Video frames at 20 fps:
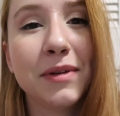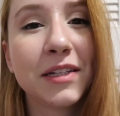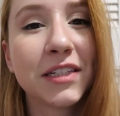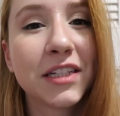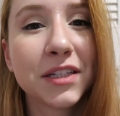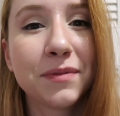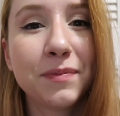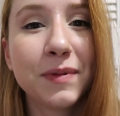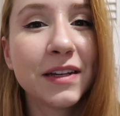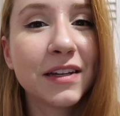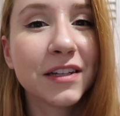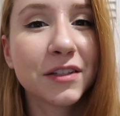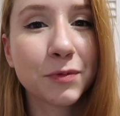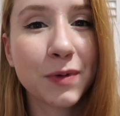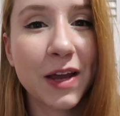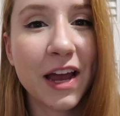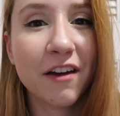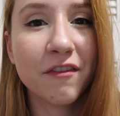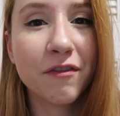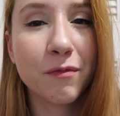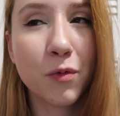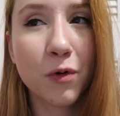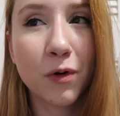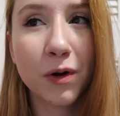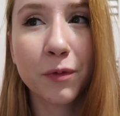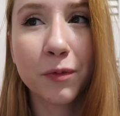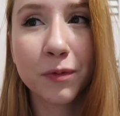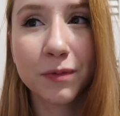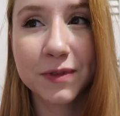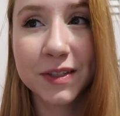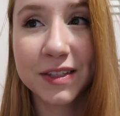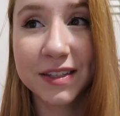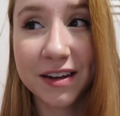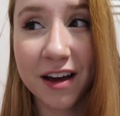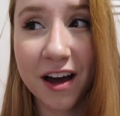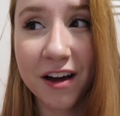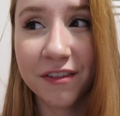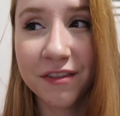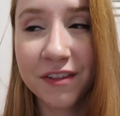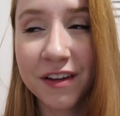It's just because we have more
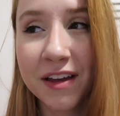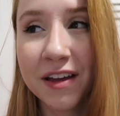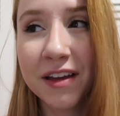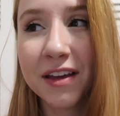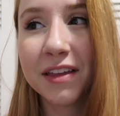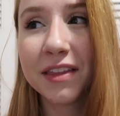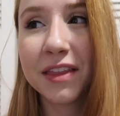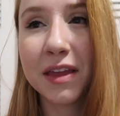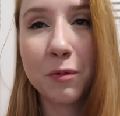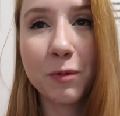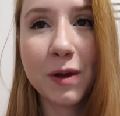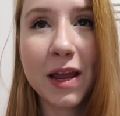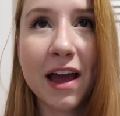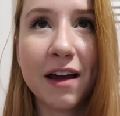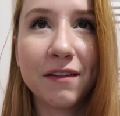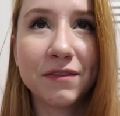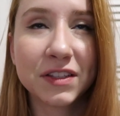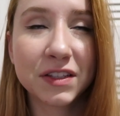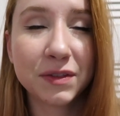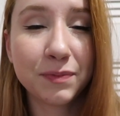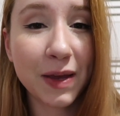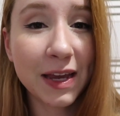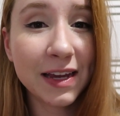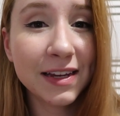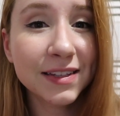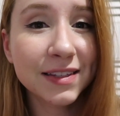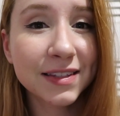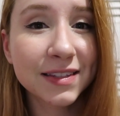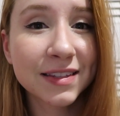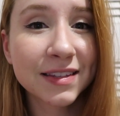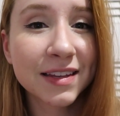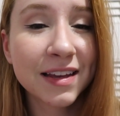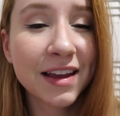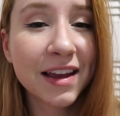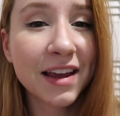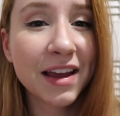stuff than we have space,